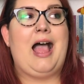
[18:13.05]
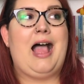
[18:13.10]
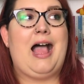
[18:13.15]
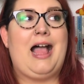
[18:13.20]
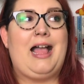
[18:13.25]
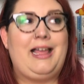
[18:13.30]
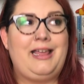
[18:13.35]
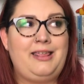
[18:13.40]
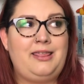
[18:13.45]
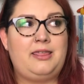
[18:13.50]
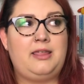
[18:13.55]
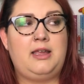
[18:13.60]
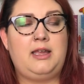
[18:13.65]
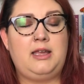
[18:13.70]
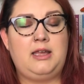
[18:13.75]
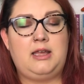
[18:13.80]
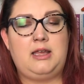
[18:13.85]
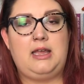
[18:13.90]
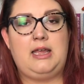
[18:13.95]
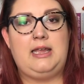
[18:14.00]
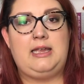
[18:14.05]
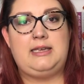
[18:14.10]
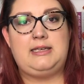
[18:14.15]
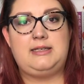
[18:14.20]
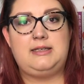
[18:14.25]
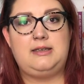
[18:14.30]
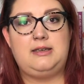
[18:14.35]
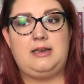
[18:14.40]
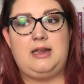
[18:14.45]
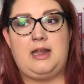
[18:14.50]
I think it,
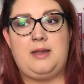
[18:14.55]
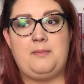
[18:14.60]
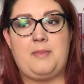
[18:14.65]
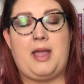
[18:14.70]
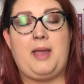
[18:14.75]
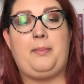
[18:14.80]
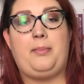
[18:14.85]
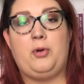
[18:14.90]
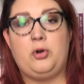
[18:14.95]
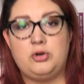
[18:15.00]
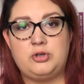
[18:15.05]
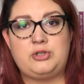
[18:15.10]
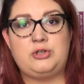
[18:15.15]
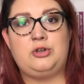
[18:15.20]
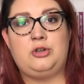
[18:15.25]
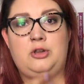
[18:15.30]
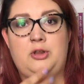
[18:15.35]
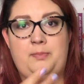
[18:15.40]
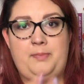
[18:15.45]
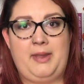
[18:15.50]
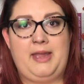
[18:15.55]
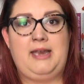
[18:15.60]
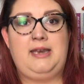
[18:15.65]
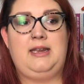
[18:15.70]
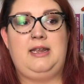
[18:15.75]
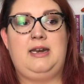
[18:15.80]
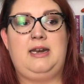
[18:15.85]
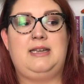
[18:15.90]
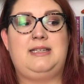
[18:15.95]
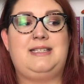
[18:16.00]
in my personal
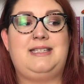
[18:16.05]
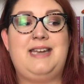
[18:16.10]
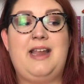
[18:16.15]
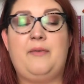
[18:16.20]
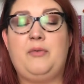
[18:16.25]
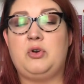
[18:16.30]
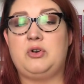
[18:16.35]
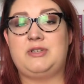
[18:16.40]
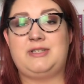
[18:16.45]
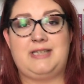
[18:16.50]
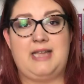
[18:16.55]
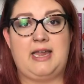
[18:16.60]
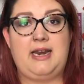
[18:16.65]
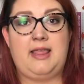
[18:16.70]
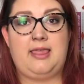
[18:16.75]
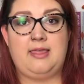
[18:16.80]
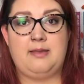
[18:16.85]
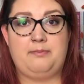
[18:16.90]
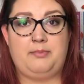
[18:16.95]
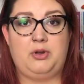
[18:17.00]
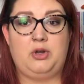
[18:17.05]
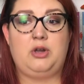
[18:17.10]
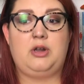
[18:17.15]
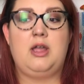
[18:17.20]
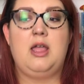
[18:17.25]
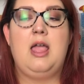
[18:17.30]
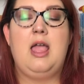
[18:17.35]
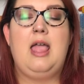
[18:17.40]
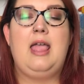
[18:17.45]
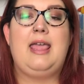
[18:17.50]
opinion, it's never said in the book.